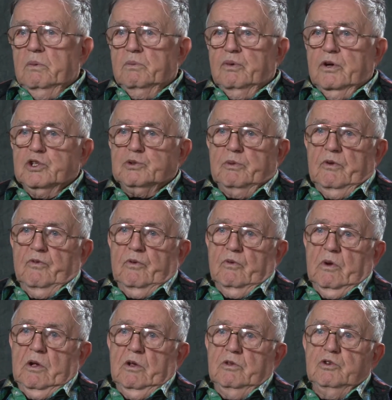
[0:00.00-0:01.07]
pressman from
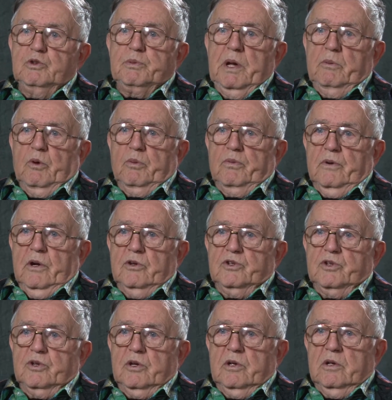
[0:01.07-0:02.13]
writing newspaper
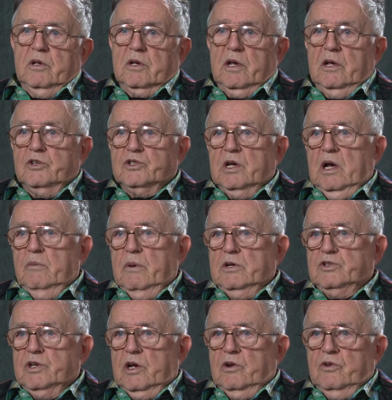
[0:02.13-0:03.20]
press. We got assigned by
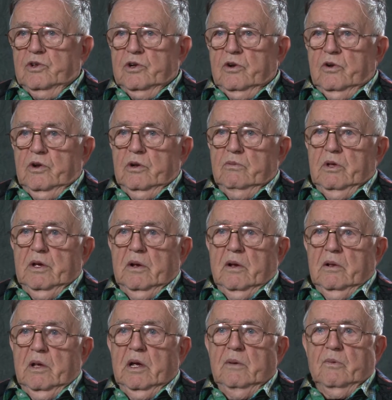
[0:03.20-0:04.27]
Secretary of
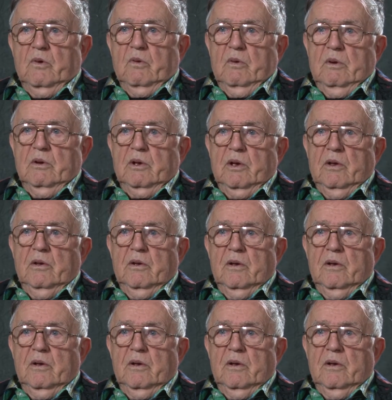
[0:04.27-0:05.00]
Labor, really.